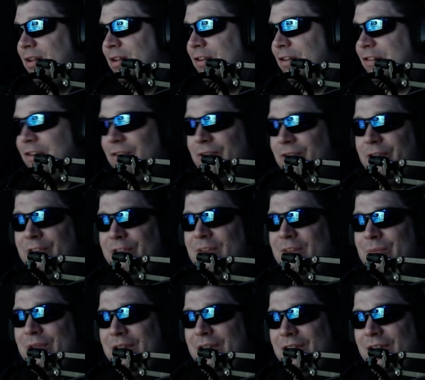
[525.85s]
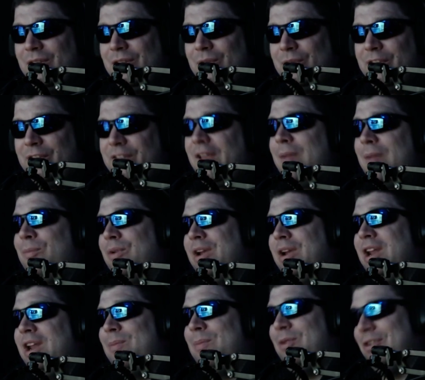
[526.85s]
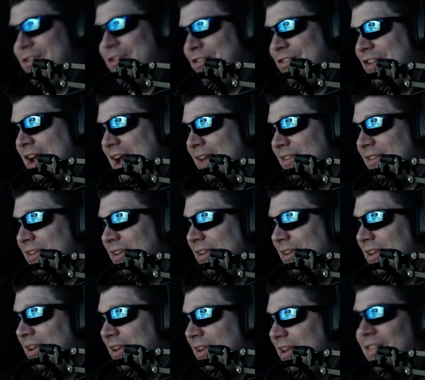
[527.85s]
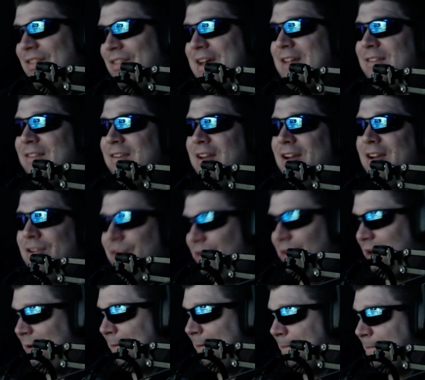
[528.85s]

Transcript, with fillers: She learned something new because I bring it up in her chat. That's not good.